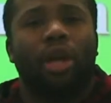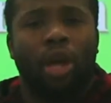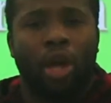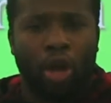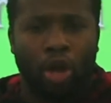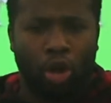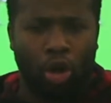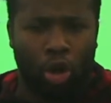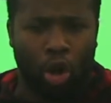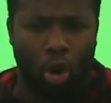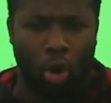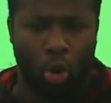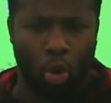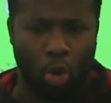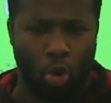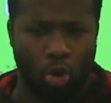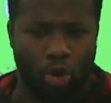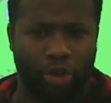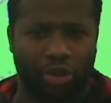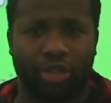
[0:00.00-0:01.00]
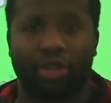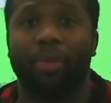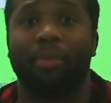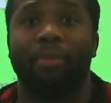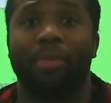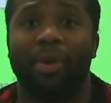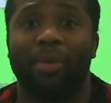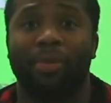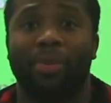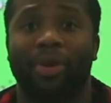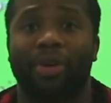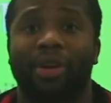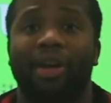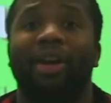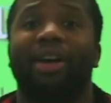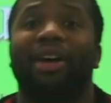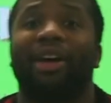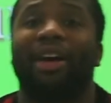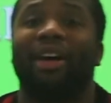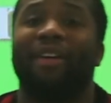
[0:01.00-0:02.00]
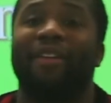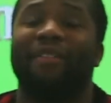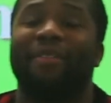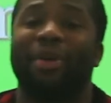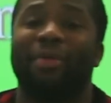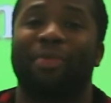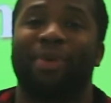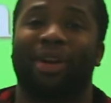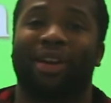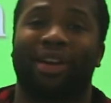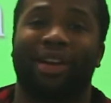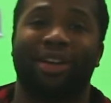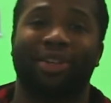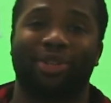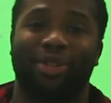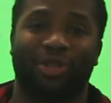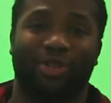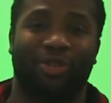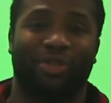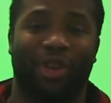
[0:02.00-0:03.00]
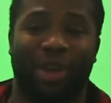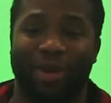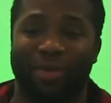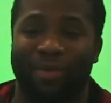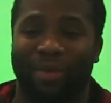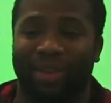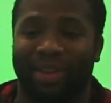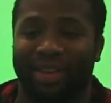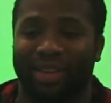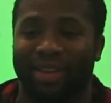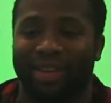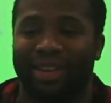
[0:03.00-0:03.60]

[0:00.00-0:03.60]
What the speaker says: and lowest member of the percussion family.